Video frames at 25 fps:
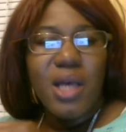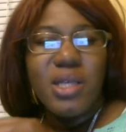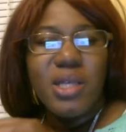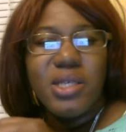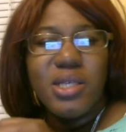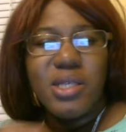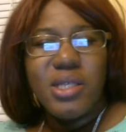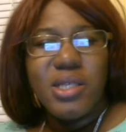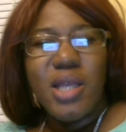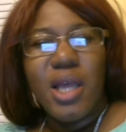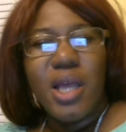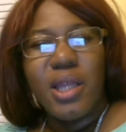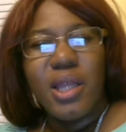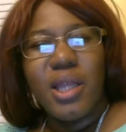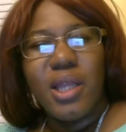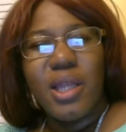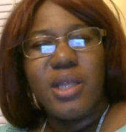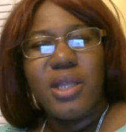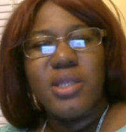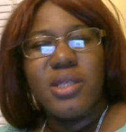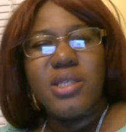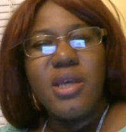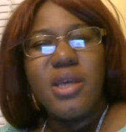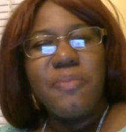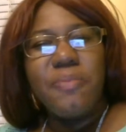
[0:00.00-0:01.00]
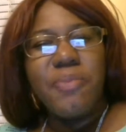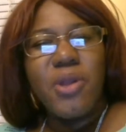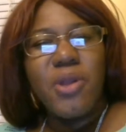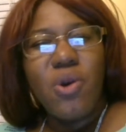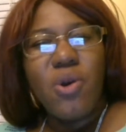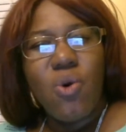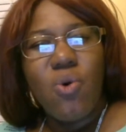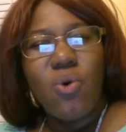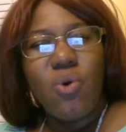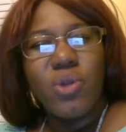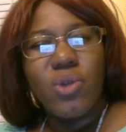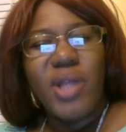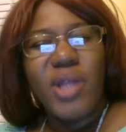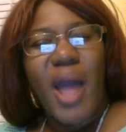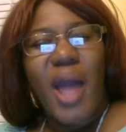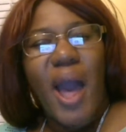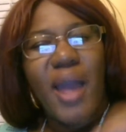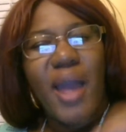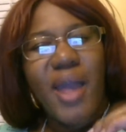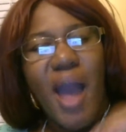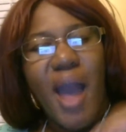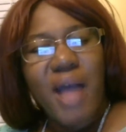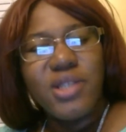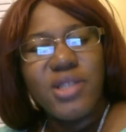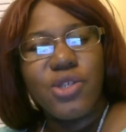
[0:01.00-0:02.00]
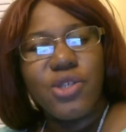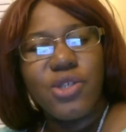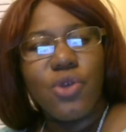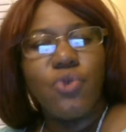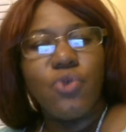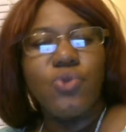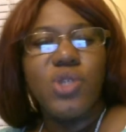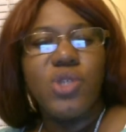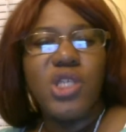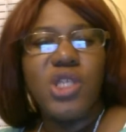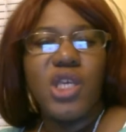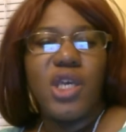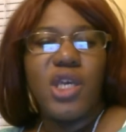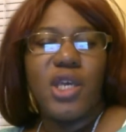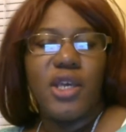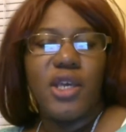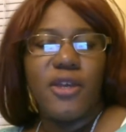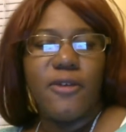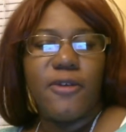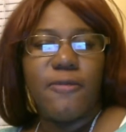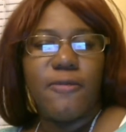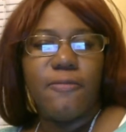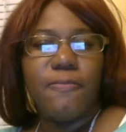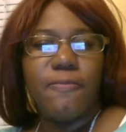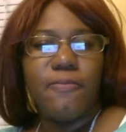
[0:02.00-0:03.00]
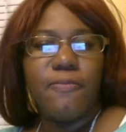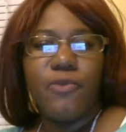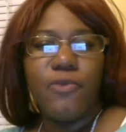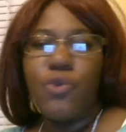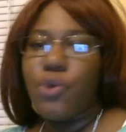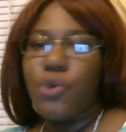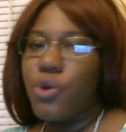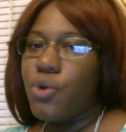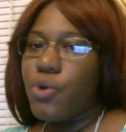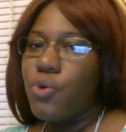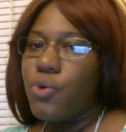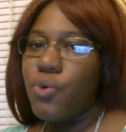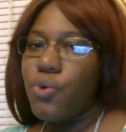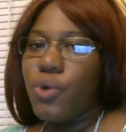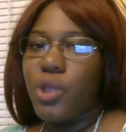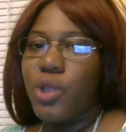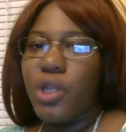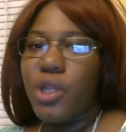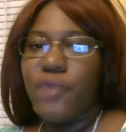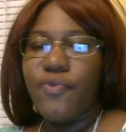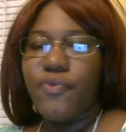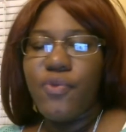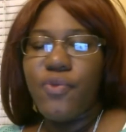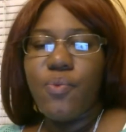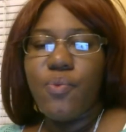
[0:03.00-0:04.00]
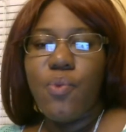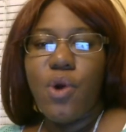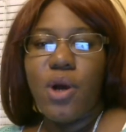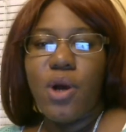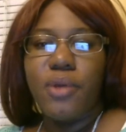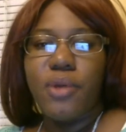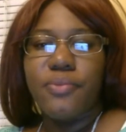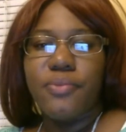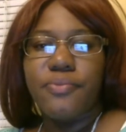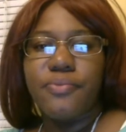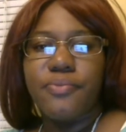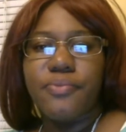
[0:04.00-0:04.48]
selling something called Iaso tea. You can Google it if you want.